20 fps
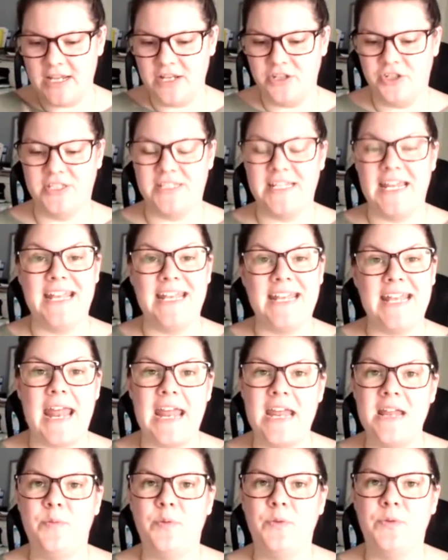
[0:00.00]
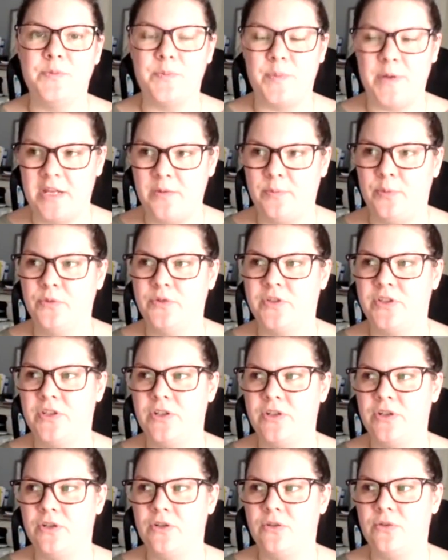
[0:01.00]
just enables people
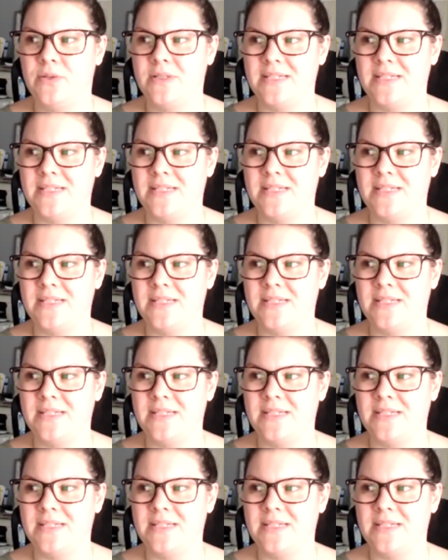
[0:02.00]
to